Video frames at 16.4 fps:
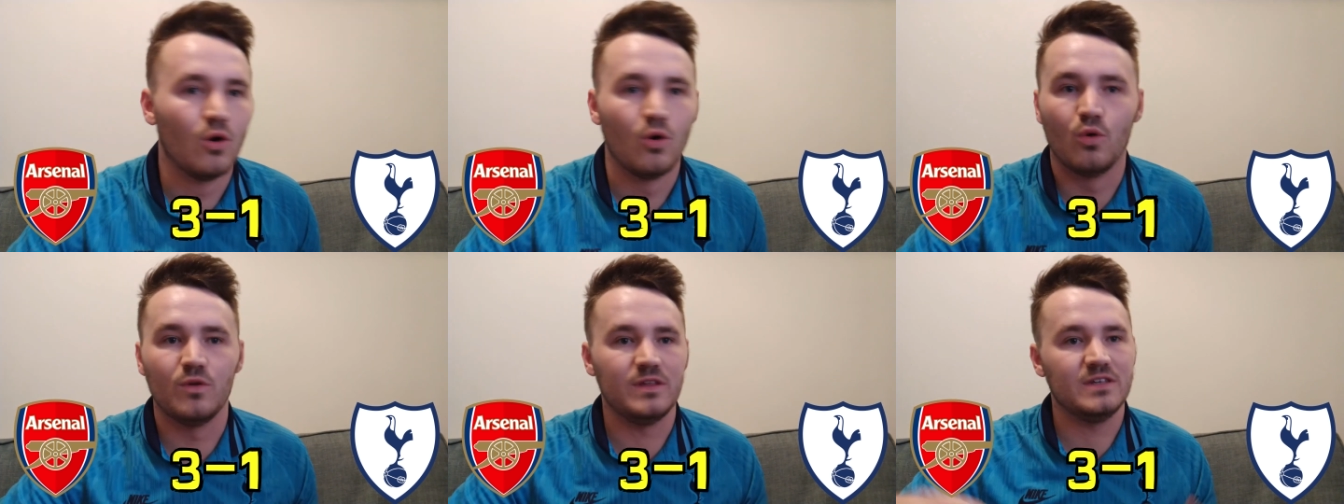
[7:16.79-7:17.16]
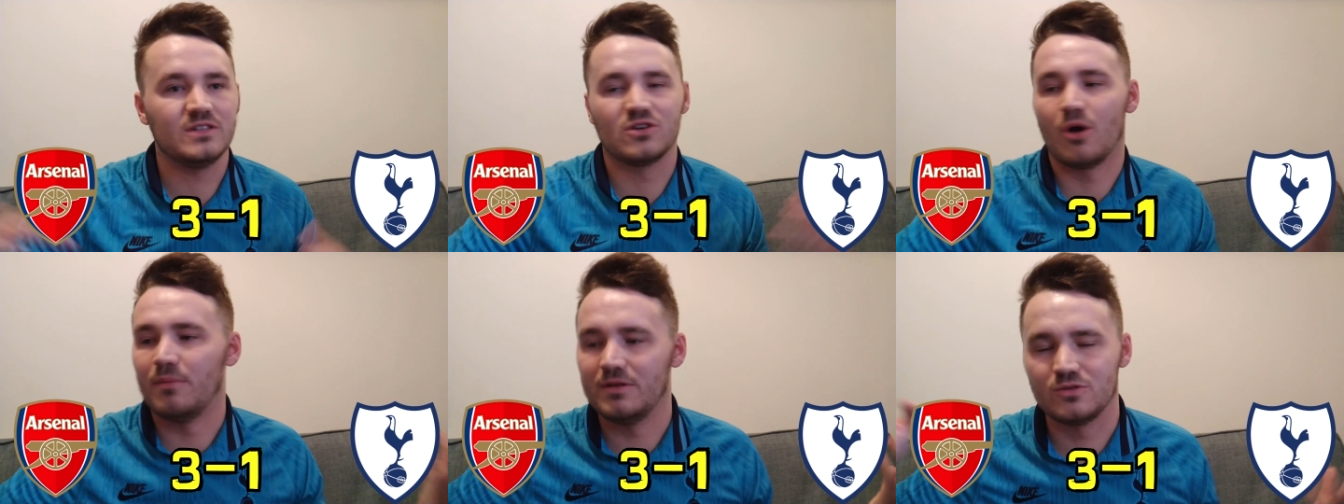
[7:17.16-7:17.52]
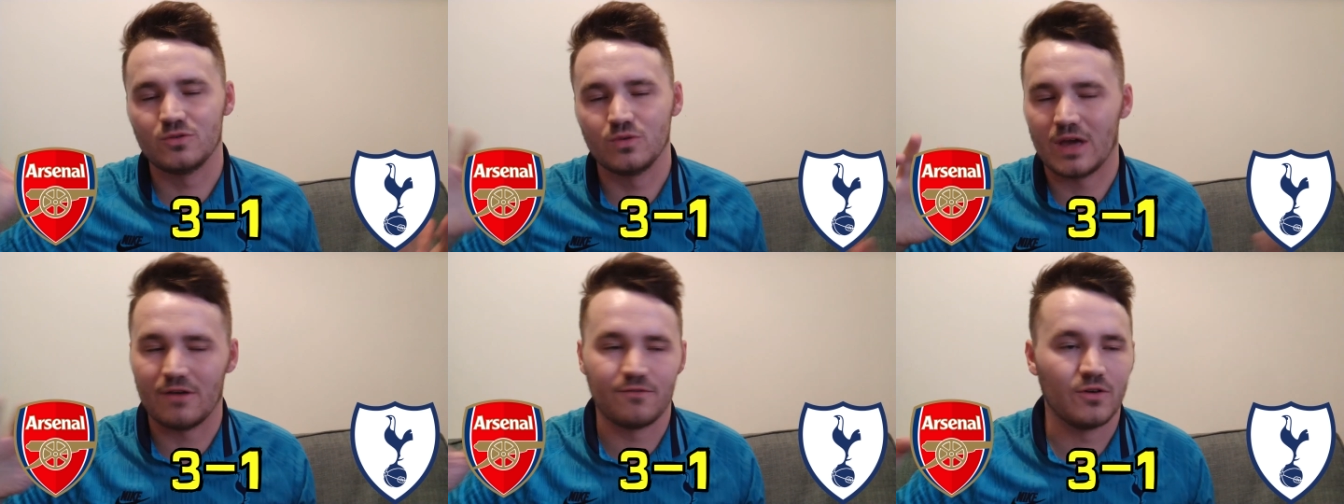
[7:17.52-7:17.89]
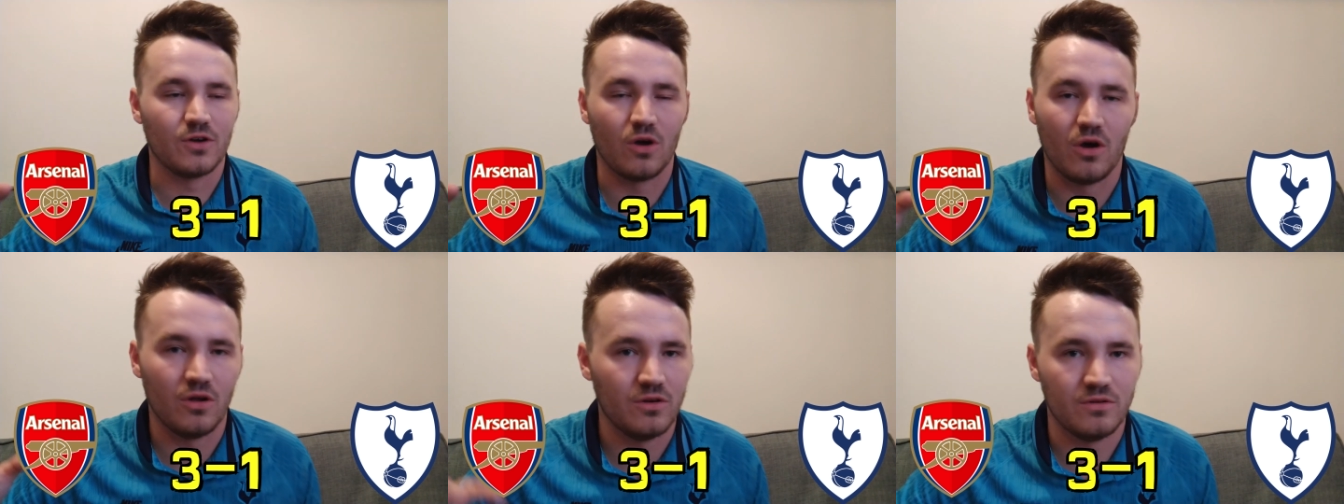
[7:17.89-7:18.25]
all these comments will get
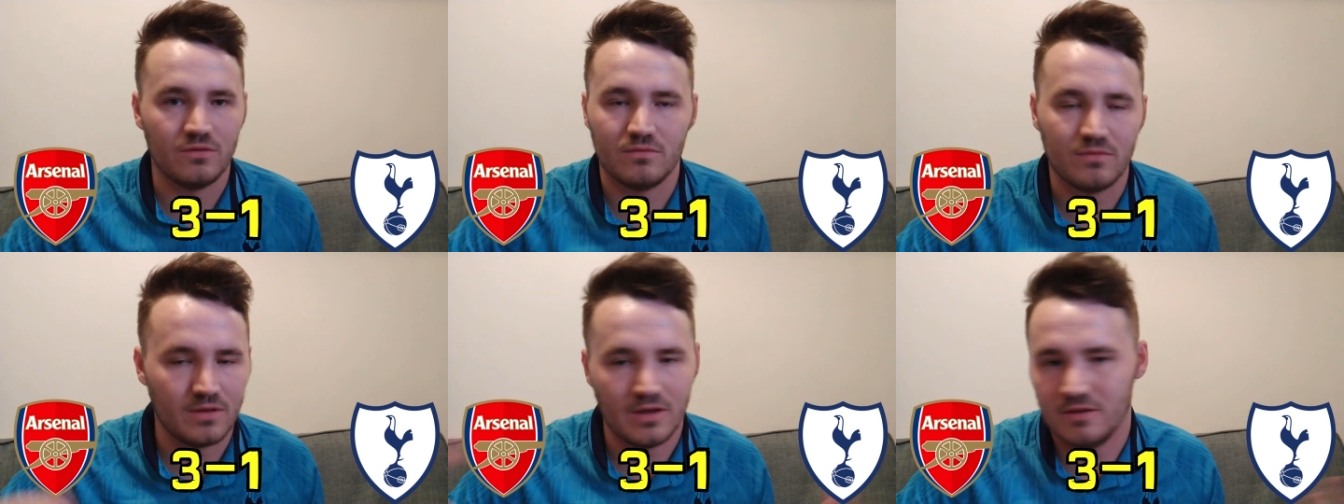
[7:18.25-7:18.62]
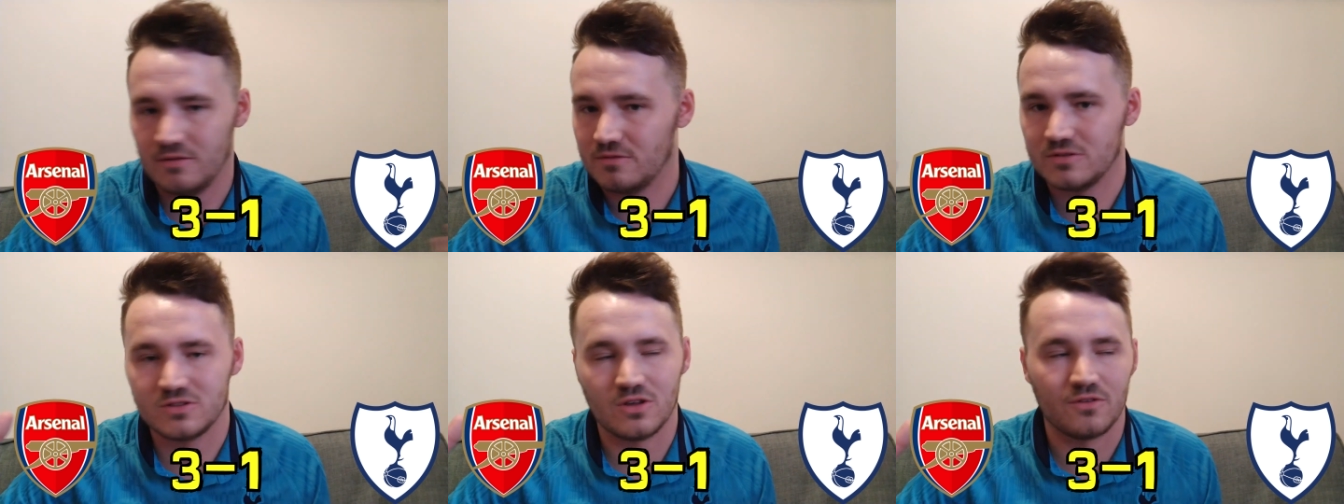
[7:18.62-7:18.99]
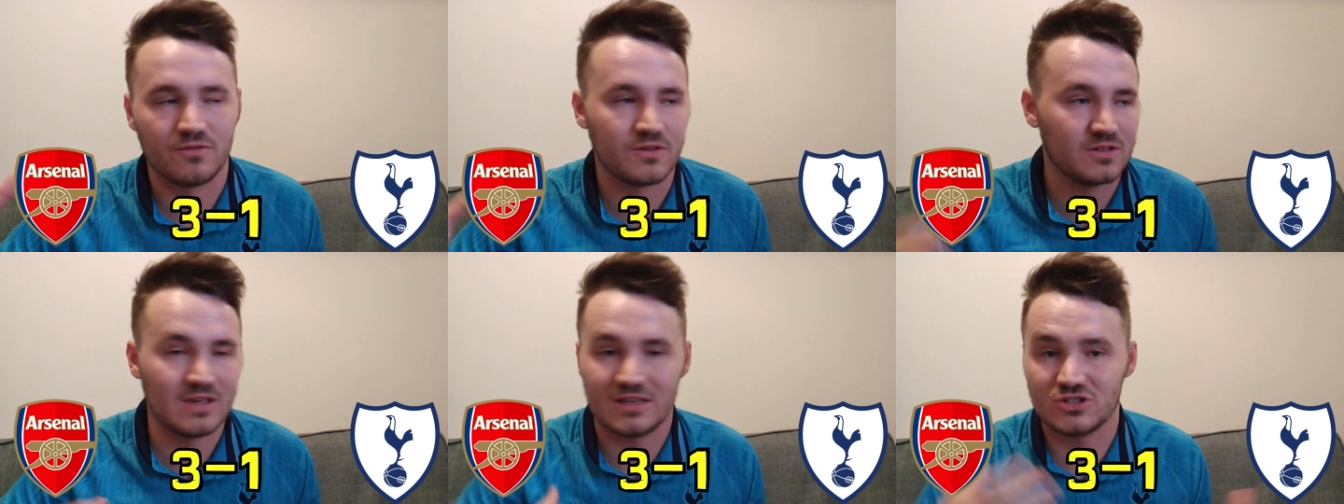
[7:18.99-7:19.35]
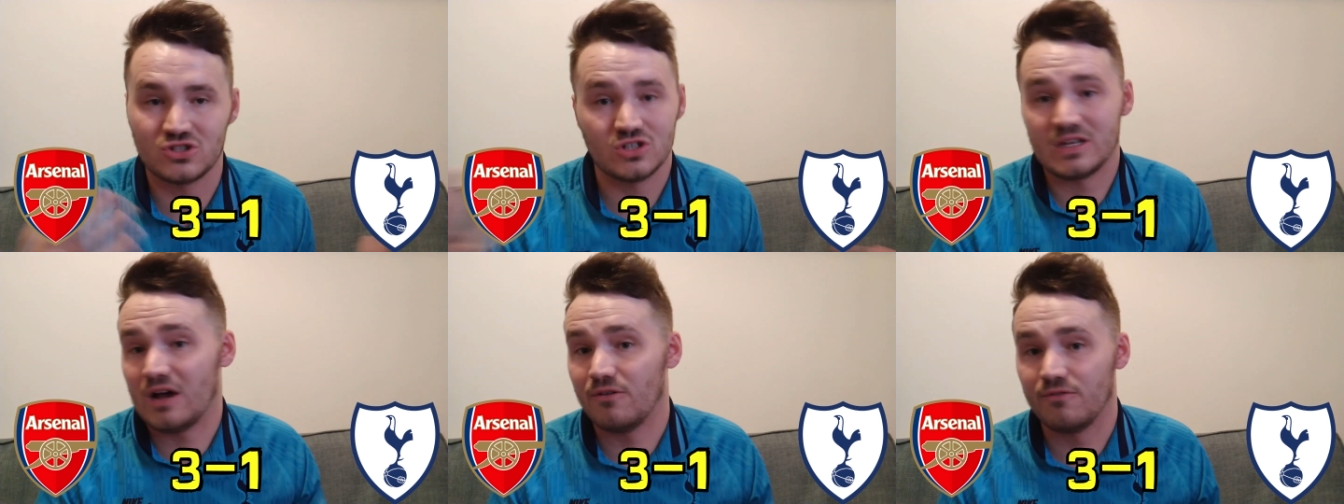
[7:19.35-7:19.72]
forgotten and stuff because that's
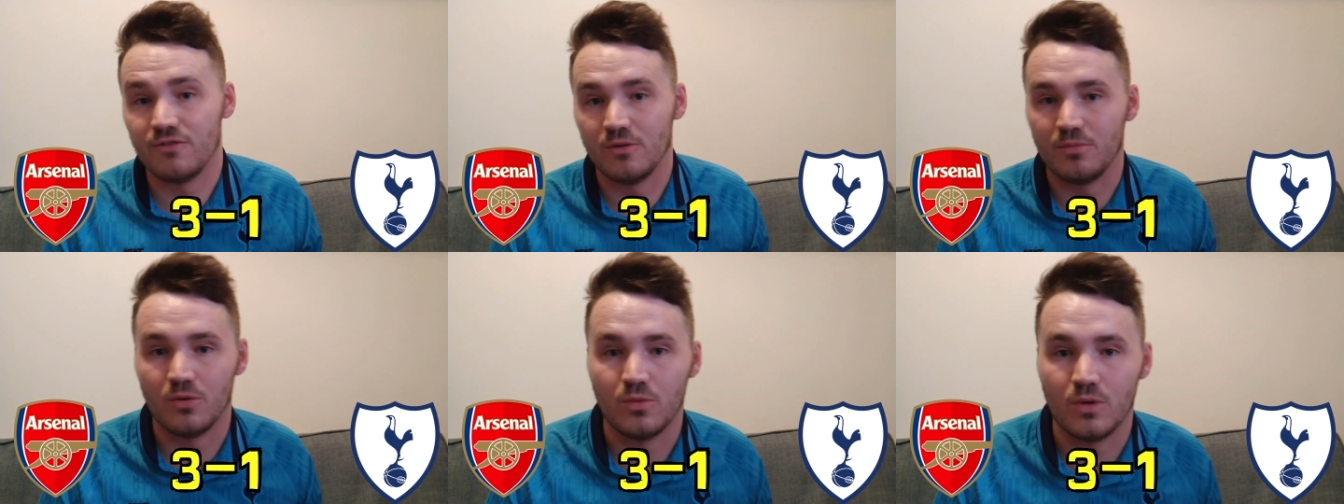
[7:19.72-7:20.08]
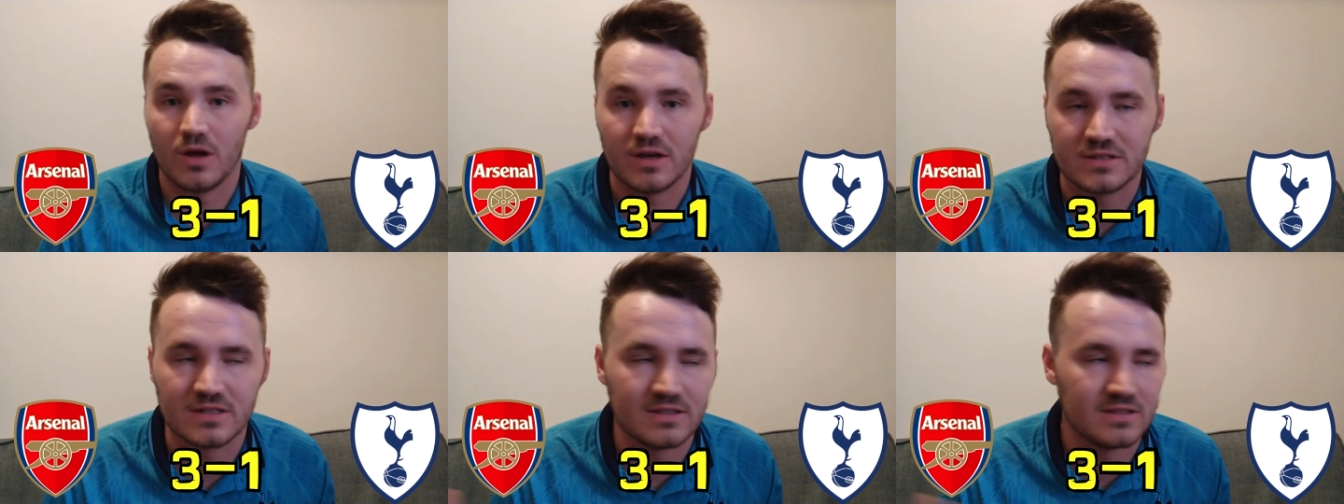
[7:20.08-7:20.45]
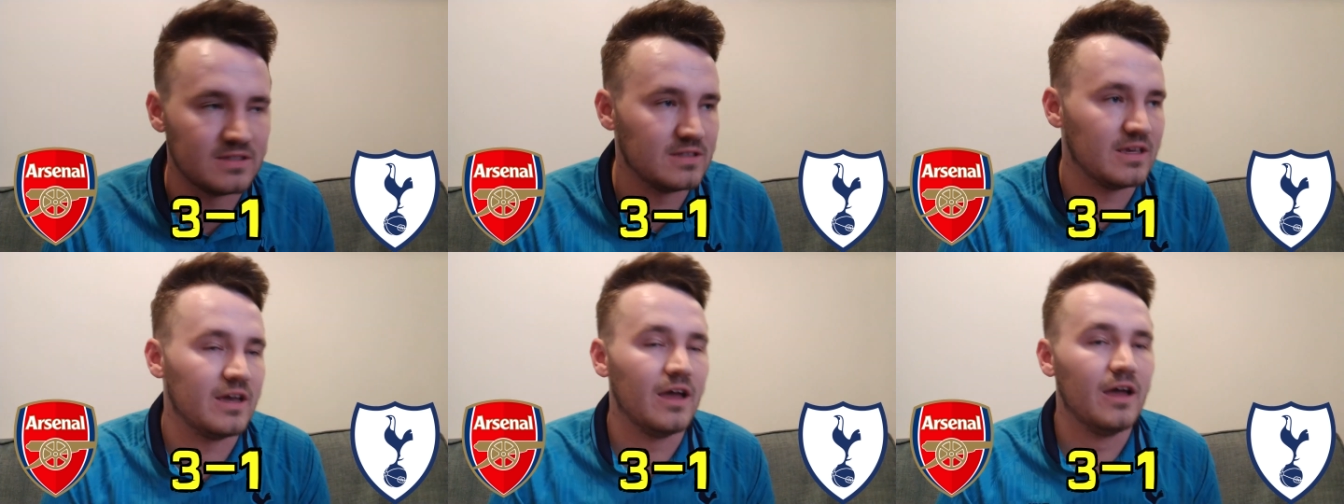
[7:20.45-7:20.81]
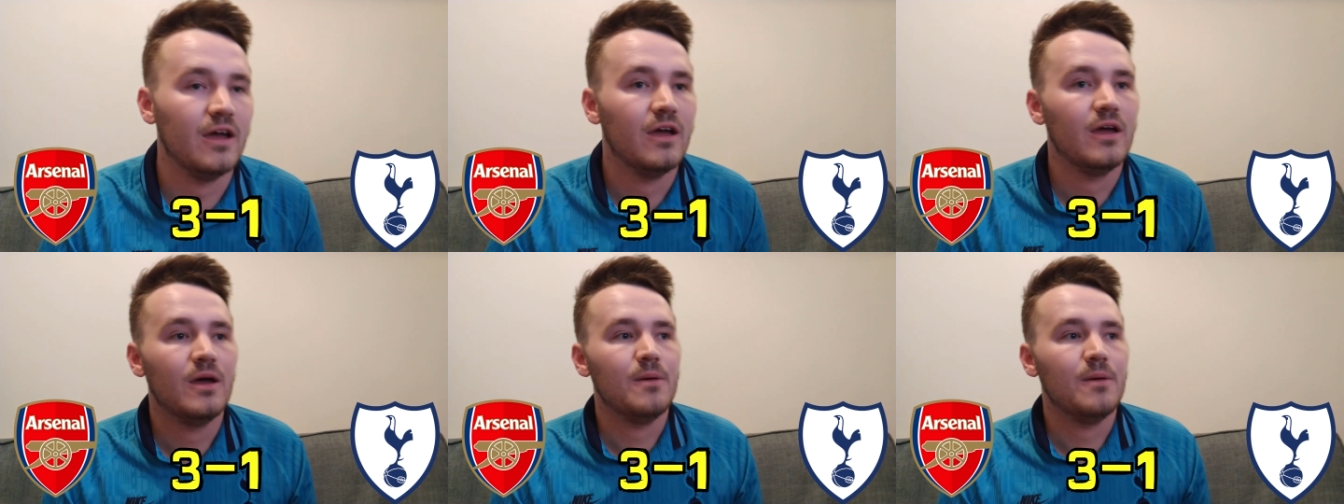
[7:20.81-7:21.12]
just how football works, isn't it?